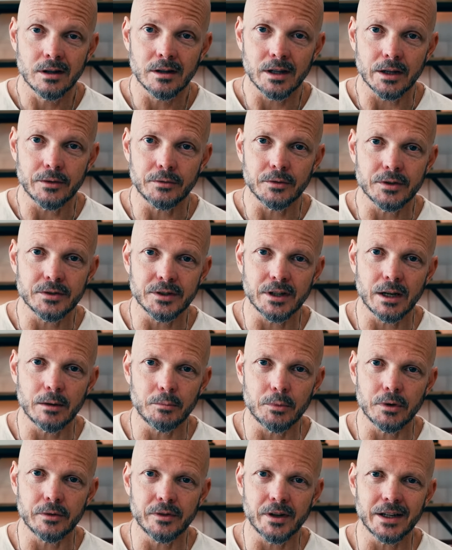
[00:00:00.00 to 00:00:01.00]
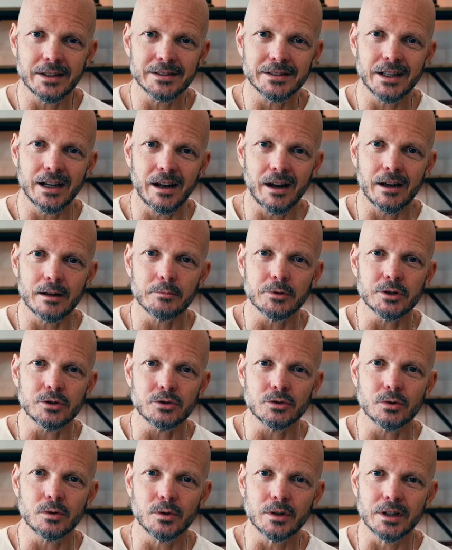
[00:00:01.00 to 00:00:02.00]
Like, for example, if I say, I'm
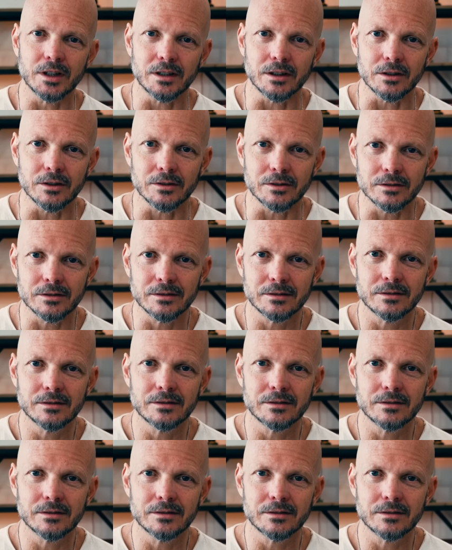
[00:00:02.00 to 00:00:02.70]
enjoying you,